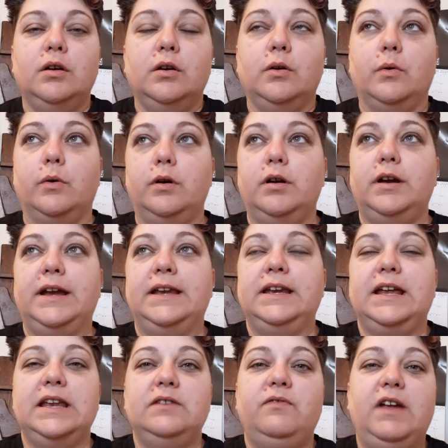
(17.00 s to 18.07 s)
or
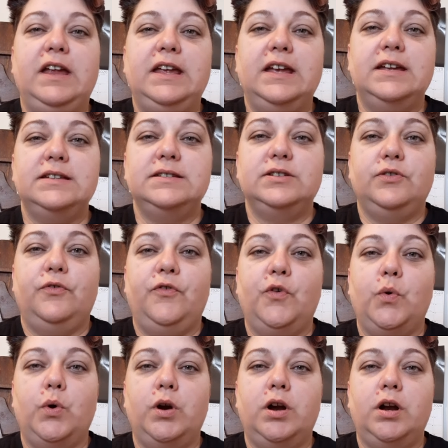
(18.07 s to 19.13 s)
inconvenient
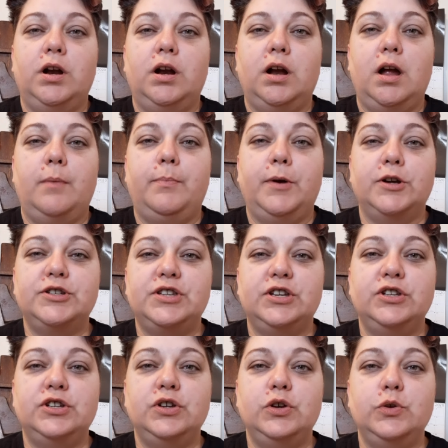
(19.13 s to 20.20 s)
for a
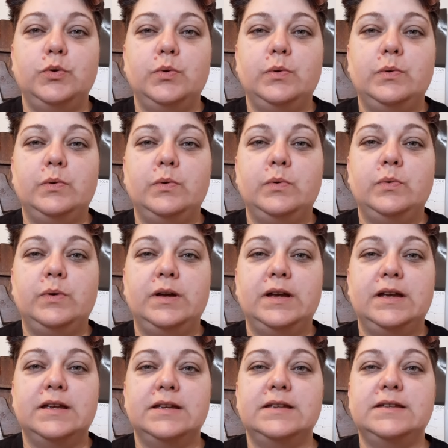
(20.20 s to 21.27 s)
person who
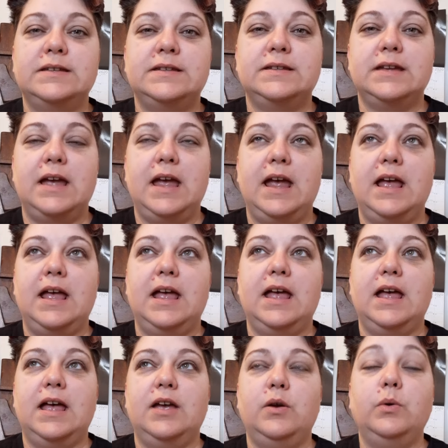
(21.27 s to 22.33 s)

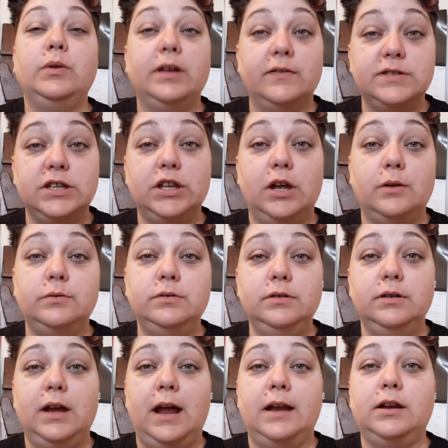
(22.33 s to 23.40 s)
lives alone
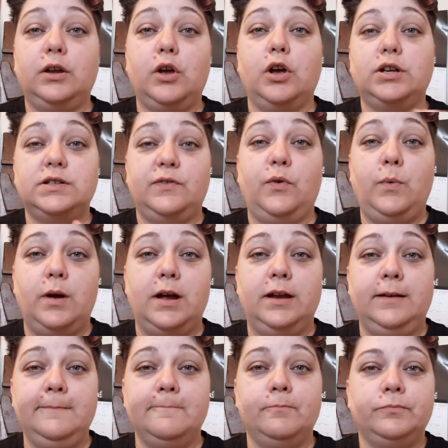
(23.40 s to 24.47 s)
and cooks for
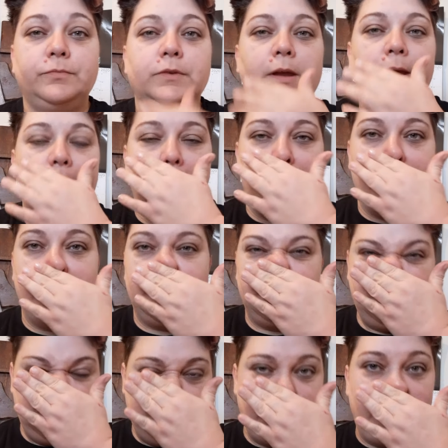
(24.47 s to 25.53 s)
one.
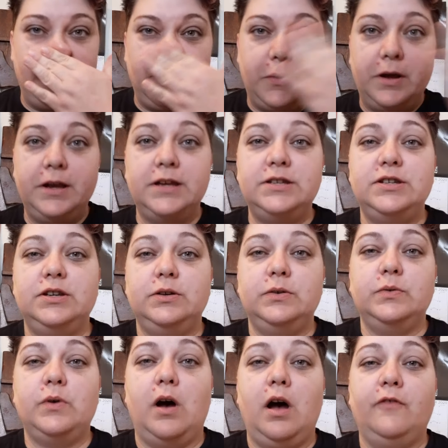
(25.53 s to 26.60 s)
So I wanted
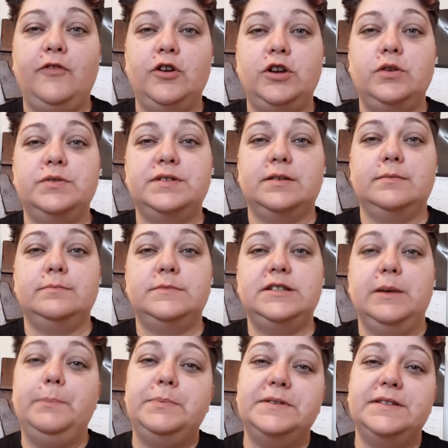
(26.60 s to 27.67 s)
to offer you some
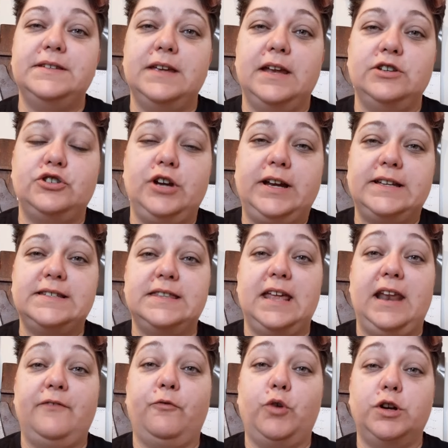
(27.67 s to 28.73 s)
tips and tricks that
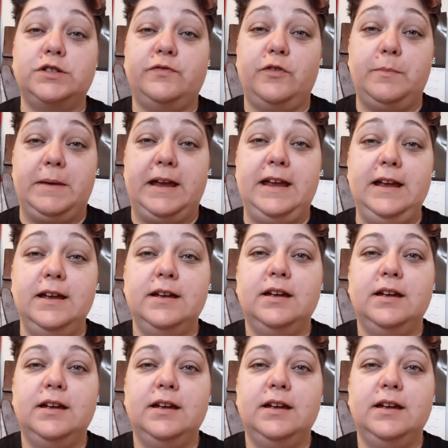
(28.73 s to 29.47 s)
have worked for me,